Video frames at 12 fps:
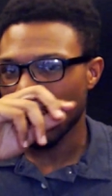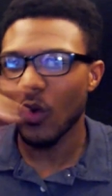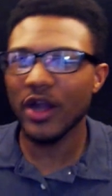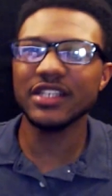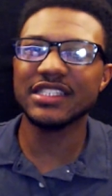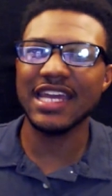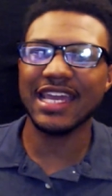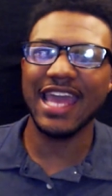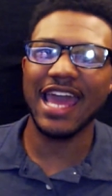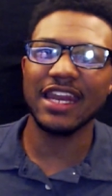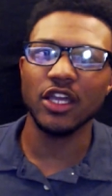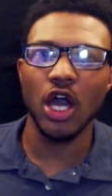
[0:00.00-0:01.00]
Where does Nick
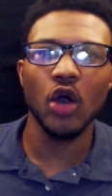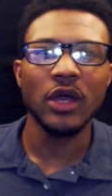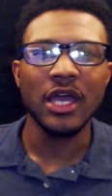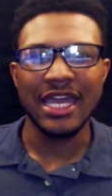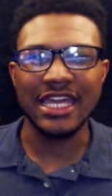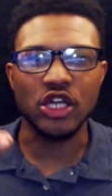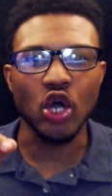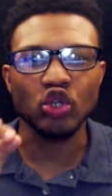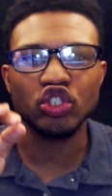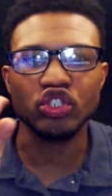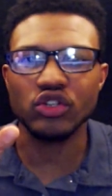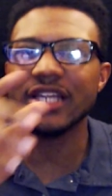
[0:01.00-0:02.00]
Cannon go? He
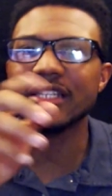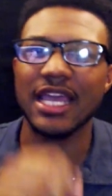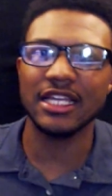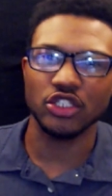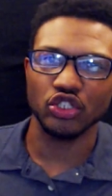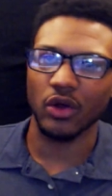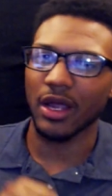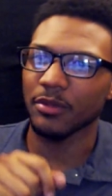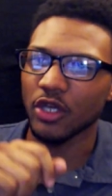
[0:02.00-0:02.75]
goes straight to Instagram.